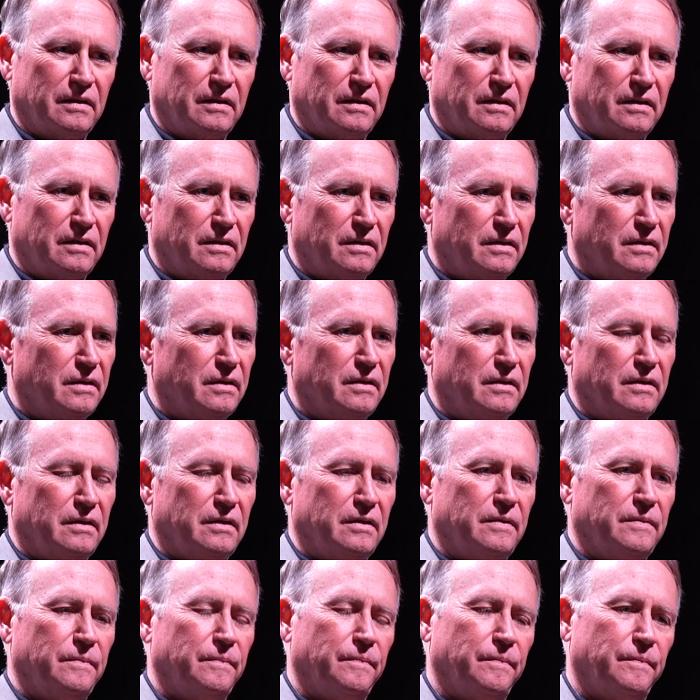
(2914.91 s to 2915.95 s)

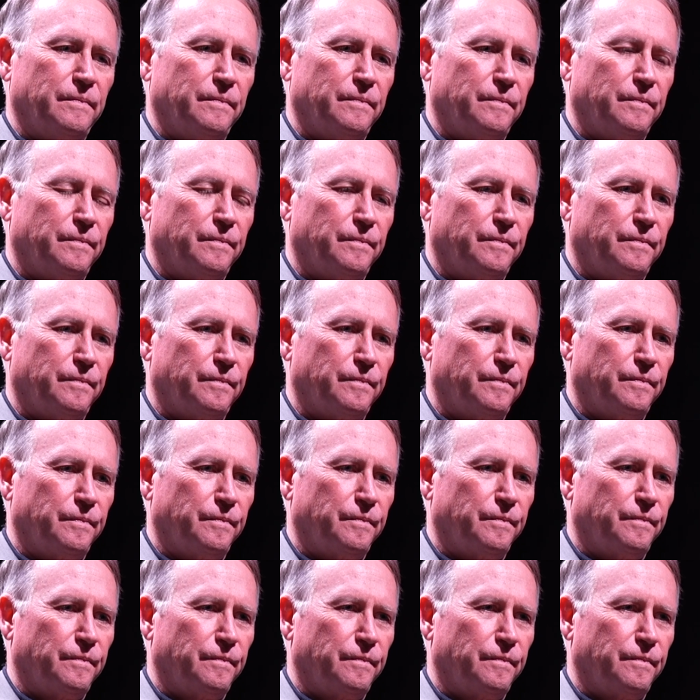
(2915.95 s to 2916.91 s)
Nothing is said.